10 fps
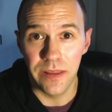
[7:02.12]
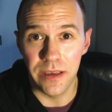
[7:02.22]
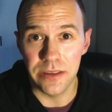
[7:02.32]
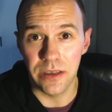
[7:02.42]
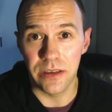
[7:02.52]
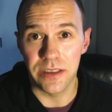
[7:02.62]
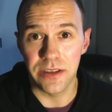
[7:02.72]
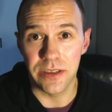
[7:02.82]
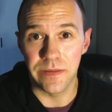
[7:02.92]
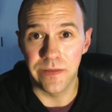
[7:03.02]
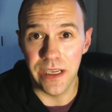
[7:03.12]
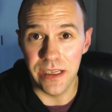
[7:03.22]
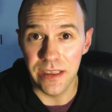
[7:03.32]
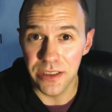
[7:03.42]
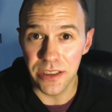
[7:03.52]
Things are going to start to
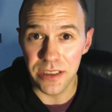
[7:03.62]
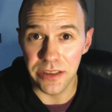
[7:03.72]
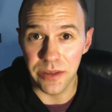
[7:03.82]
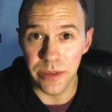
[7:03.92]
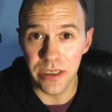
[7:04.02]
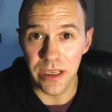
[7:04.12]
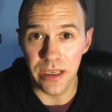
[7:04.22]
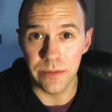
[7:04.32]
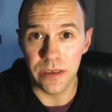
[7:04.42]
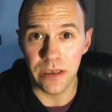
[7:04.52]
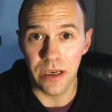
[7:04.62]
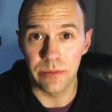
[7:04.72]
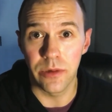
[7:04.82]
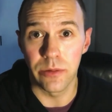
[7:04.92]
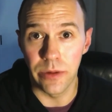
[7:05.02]
fade just a little bit, and then I'm going to
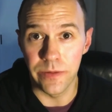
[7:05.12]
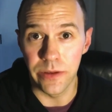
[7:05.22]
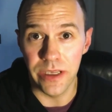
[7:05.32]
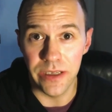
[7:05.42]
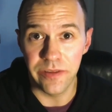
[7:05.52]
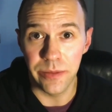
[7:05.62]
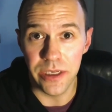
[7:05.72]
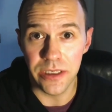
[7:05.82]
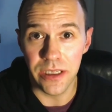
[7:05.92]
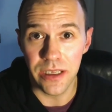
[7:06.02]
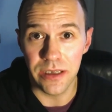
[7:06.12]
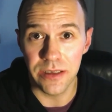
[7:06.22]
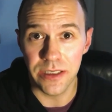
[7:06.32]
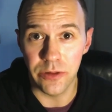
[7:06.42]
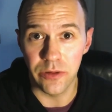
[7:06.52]
come review that information
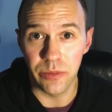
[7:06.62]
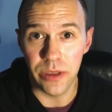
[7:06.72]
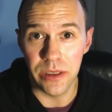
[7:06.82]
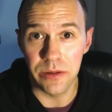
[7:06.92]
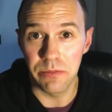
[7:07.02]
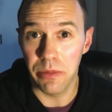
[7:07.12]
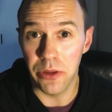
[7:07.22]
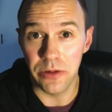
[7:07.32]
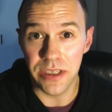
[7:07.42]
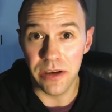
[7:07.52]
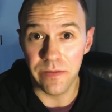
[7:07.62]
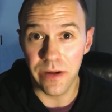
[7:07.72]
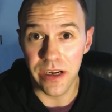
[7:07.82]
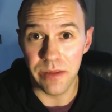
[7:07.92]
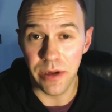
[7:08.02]
again. So it would be Thursday or
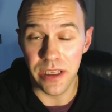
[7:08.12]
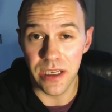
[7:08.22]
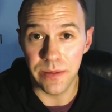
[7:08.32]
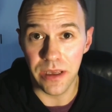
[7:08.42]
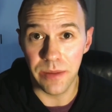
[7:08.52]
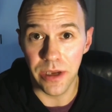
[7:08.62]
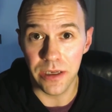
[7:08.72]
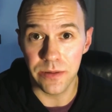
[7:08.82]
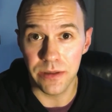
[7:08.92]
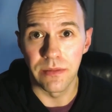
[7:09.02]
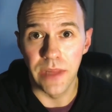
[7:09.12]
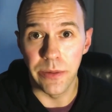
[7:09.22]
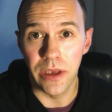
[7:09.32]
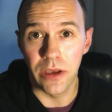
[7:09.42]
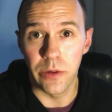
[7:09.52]
Friday by the time I came back to it. Now
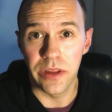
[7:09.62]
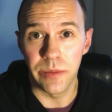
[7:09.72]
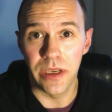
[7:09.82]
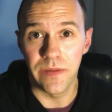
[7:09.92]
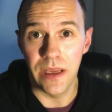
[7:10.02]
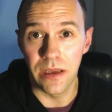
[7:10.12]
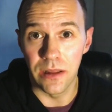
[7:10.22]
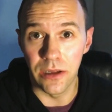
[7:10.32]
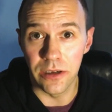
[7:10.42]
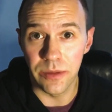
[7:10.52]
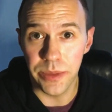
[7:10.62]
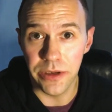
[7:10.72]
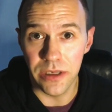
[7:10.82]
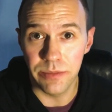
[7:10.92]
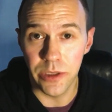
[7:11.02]
we can go with a bit of a longer
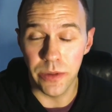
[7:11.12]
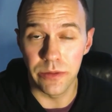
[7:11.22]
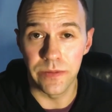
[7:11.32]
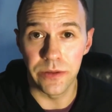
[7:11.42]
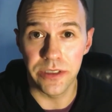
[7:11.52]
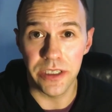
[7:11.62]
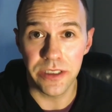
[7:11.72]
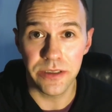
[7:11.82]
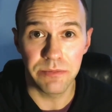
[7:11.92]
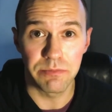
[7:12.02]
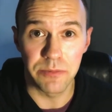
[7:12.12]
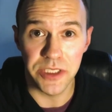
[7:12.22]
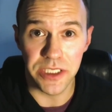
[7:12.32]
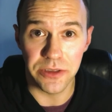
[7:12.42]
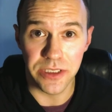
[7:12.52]
period between review sessions,
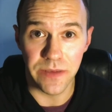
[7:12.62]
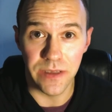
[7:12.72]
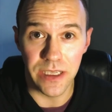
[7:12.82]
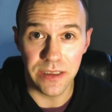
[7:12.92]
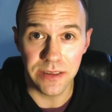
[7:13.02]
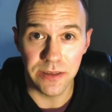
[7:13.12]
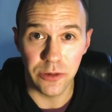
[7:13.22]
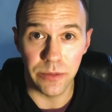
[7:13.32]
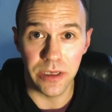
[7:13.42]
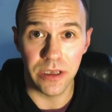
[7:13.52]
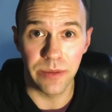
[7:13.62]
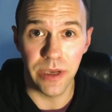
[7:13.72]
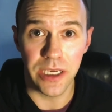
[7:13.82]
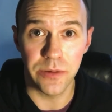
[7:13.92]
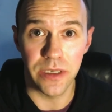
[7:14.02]
six or seven days. So I'm going to come
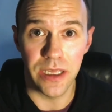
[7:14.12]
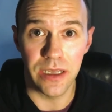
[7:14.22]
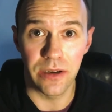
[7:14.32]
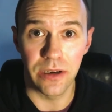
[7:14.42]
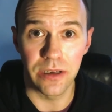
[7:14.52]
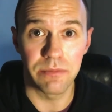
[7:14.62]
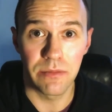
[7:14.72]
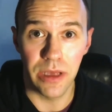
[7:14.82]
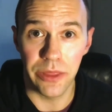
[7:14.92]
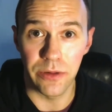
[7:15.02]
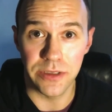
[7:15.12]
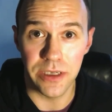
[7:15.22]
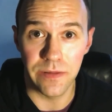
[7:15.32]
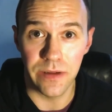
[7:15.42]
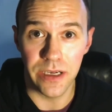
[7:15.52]
back to it again on a Thursday
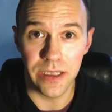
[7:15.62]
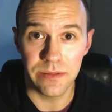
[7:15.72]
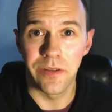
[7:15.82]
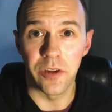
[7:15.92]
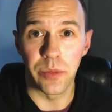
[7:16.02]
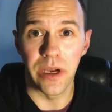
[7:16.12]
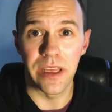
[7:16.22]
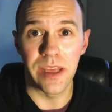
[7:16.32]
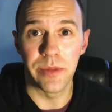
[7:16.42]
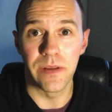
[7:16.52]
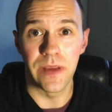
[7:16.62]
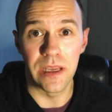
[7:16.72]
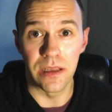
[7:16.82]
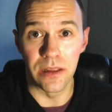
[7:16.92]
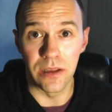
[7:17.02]
or Friday, followed by a bit of
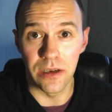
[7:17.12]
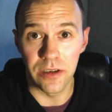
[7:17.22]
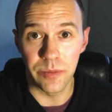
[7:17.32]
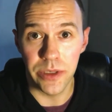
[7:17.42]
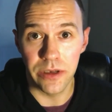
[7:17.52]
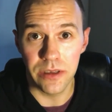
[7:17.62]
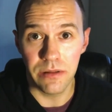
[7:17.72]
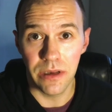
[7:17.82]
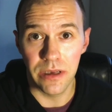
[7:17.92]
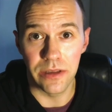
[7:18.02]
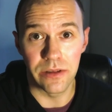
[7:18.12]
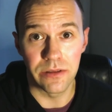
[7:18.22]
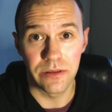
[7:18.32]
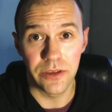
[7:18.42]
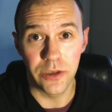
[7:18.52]
a longer period, another
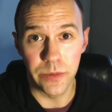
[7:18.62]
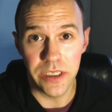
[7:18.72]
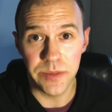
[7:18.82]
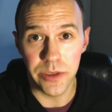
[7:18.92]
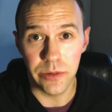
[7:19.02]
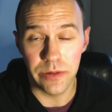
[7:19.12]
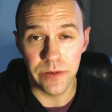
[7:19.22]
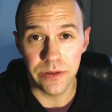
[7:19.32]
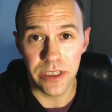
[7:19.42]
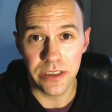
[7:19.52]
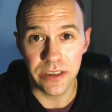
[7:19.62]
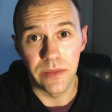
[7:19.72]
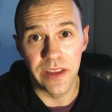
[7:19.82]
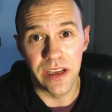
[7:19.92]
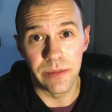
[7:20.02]
two weeks between review sessions,
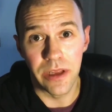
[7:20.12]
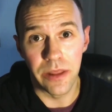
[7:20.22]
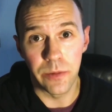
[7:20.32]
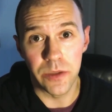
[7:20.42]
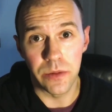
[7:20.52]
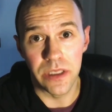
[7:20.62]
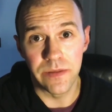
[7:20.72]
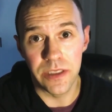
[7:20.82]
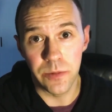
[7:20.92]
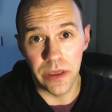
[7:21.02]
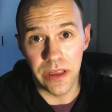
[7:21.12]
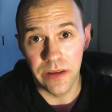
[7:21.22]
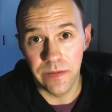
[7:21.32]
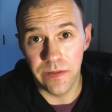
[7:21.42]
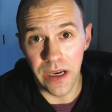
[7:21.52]
and then a month, which will leave us with
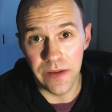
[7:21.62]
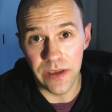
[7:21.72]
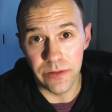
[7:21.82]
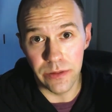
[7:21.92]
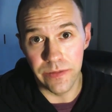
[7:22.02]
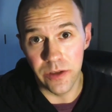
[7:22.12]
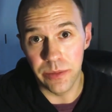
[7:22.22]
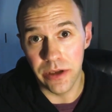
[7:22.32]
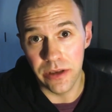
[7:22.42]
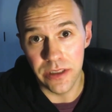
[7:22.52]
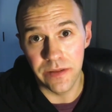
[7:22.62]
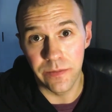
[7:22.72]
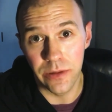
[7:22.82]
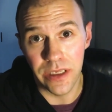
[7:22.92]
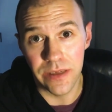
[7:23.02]
five different review periods
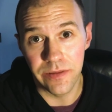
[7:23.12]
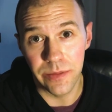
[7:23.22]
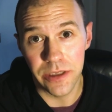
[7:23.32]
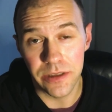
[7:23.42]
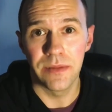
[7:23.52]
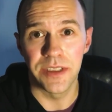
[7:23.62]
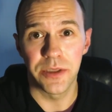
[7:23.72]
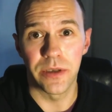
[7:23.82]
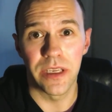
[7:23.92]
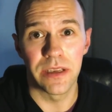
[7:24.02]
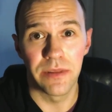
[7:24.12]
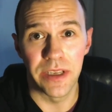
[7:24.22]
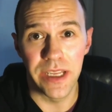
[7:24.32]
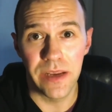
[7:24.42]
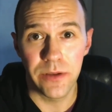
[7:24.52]
for that information. And so again, the
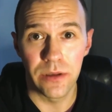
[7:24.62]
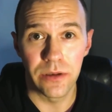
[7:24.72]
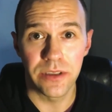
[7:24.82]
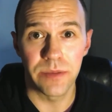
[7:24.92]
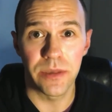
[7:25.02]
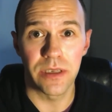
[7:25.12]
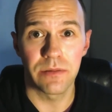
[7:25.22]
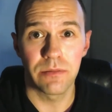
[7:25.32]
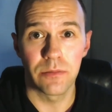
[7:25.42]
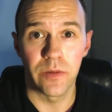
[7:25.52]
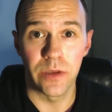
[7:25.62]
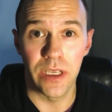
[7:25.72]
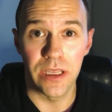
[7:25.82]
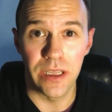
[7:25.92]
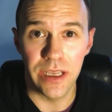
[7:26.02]
day after you learn something, review it
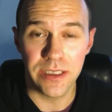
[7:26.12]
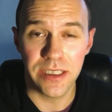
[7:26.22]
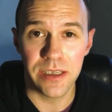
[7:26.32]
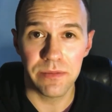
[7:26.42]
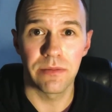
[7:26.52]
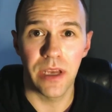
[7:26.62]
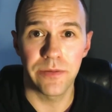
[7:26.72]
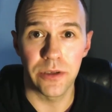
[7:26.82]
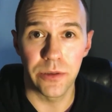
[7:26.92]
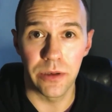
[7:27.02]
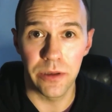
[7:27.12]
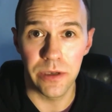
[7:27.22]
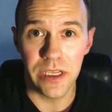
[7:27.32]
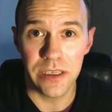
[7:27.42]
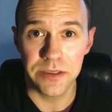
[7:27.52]
again the next day, after two or
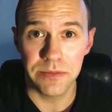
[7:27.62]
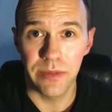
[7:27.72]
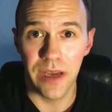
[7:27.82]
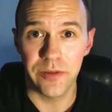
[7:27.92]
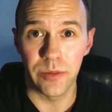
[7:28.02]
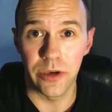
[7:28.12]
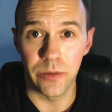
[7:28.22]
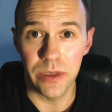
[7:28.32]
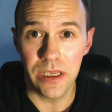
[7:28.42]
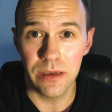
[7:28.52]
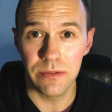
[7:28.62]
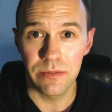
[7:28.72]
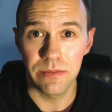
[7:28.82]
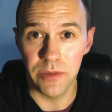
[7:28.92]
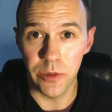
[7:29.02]
three days, after about a week,
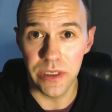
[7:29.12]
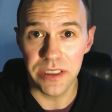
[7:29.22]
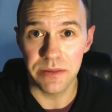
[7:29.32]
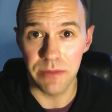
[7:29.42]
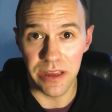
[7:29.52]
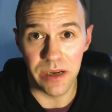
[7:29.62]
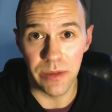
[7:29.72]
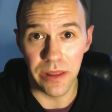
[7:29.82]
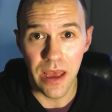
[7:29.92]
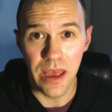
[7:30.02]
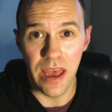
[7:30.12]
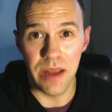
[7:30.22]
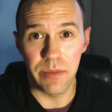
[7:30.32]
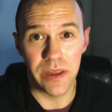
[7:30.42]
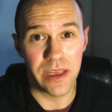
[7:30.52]
two weeks, and then a month.
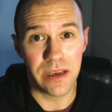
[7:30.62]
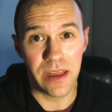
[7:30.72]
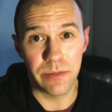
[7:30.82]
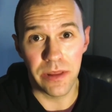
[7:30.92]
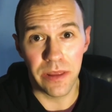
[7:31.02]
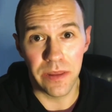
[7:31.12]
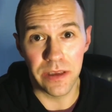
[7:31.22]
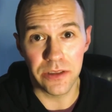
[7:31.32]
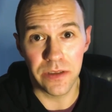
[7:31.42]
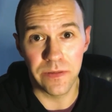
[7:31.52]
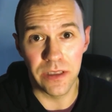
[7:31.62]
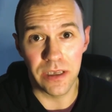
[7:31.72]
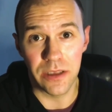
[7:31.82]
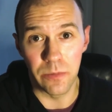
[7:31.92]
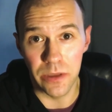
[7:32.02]
And by the end of that month, things should feel
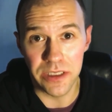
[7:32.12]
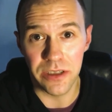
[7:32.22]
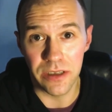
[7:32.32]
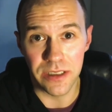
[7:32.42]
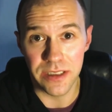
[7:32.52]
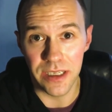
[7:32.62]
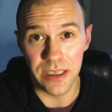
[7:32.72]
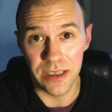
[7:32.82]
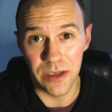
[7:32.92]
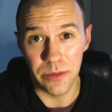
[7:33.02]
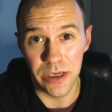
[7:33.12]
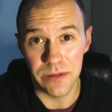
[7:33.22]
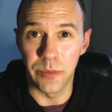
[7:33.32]
like they're really starting to stick in your brain.